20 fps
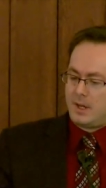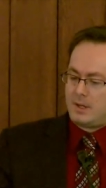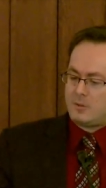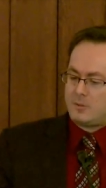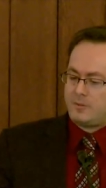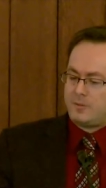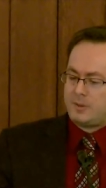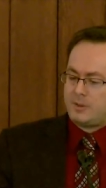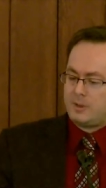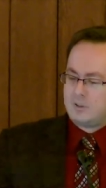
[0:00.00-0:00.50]
I'll
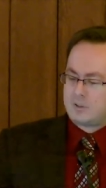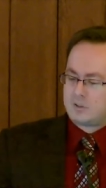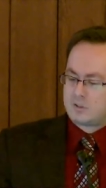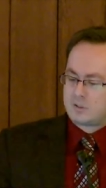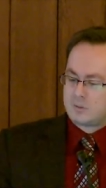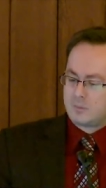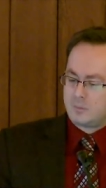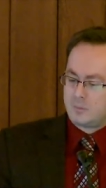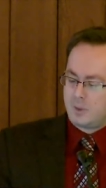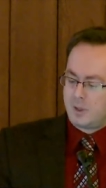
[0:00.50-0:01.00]

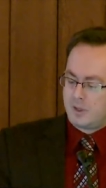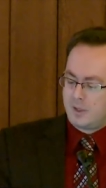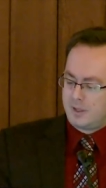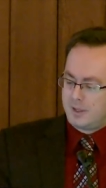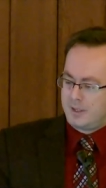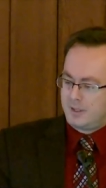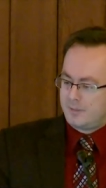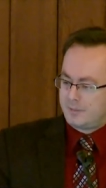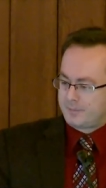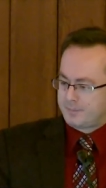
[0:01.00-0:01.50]
finish
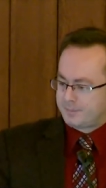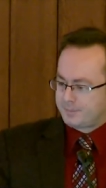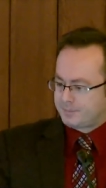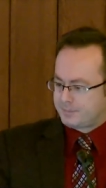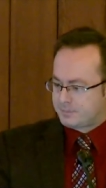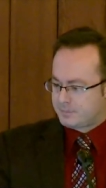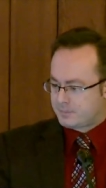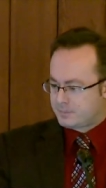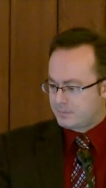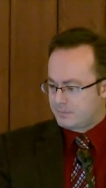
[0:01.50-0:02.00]
by
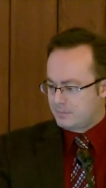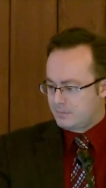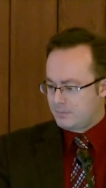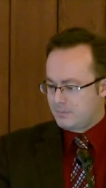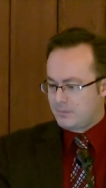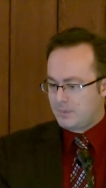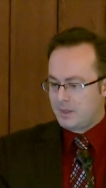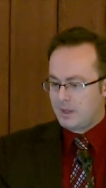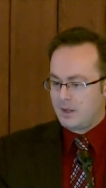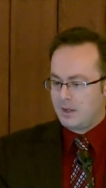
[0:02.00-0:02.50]

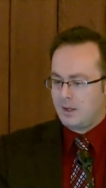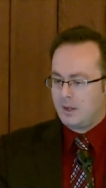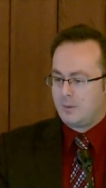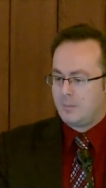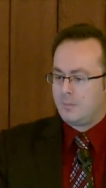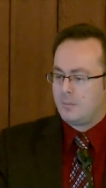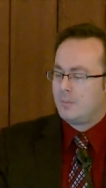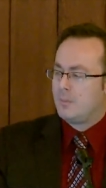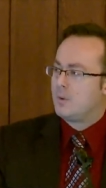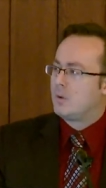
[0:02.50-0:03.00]

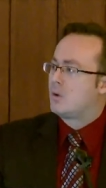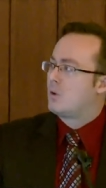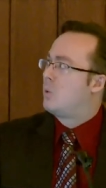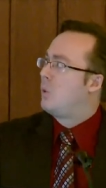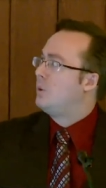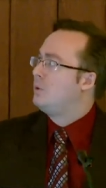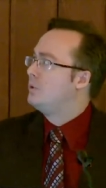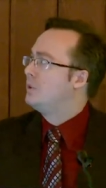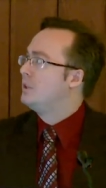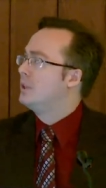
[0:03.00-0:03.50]
um,
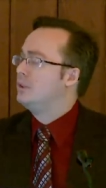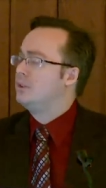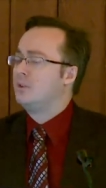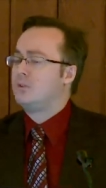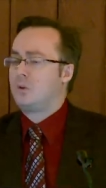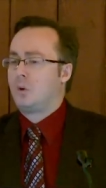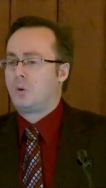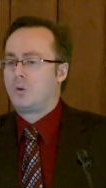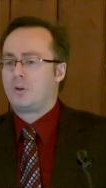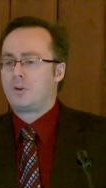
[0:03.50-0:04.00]
quoting a
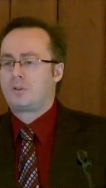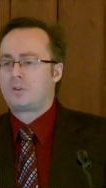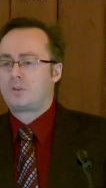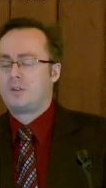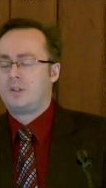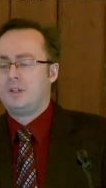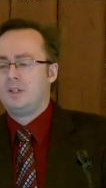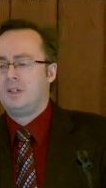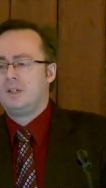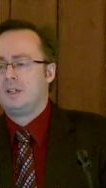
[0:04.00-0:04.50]

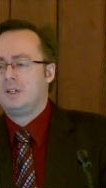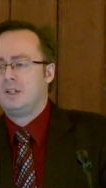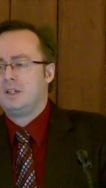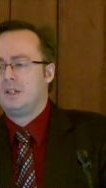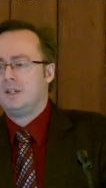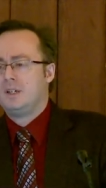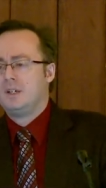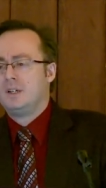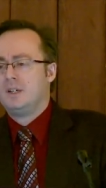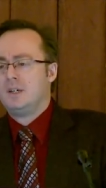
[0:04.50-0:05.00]
notoriously
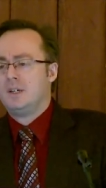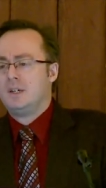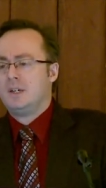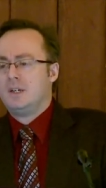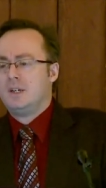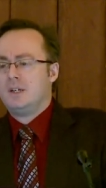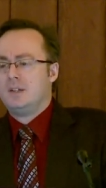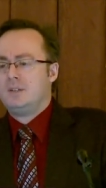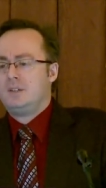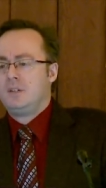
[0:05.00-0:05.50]

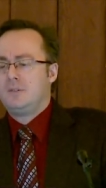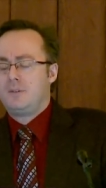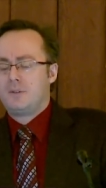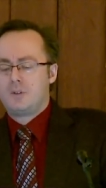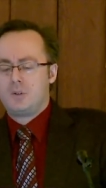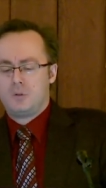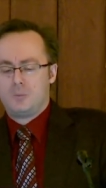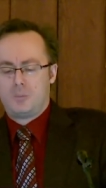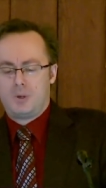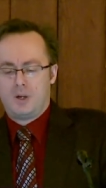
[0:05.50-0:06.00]

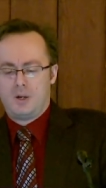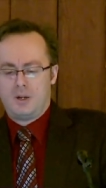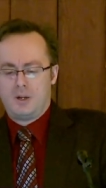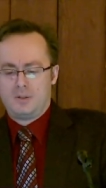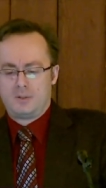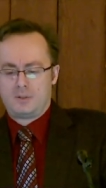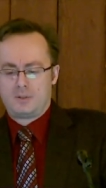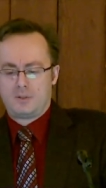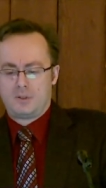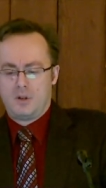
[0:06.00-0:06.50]
difficult
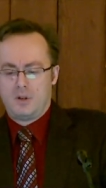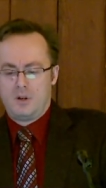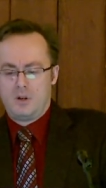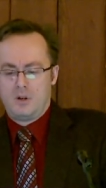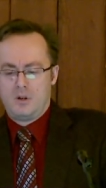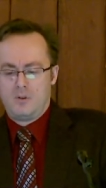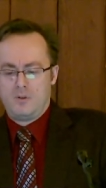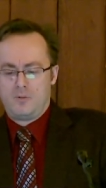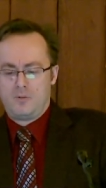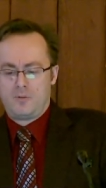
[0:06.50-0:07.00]
part
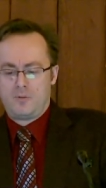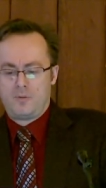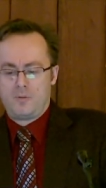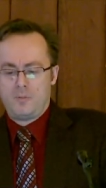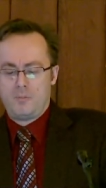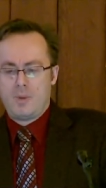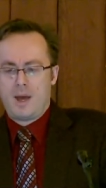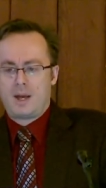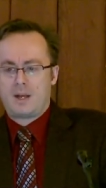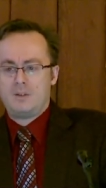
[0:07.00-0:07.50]
of
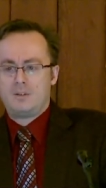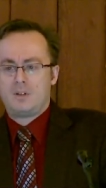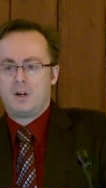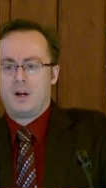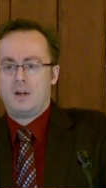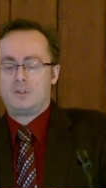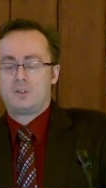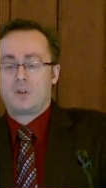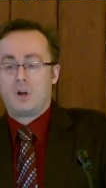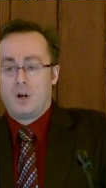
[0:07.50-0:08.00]

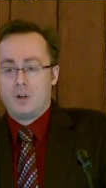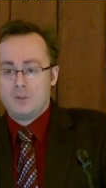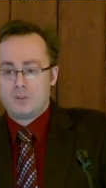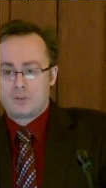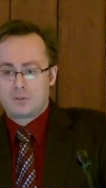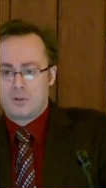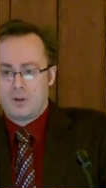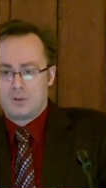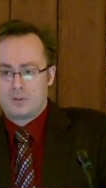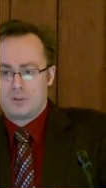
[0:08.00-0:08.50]
MacIntyre's
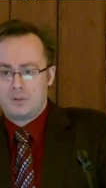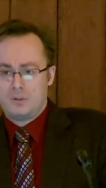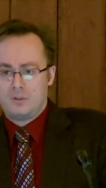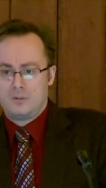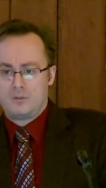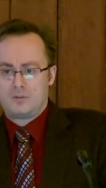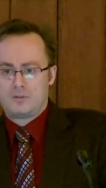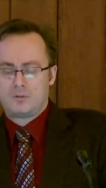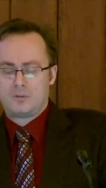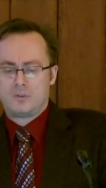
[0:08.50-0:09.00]

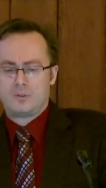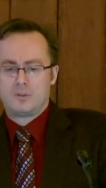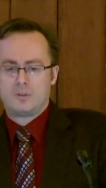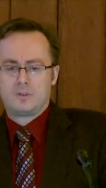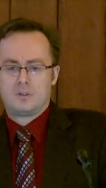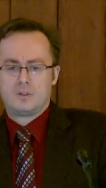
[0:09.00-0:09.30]
constructive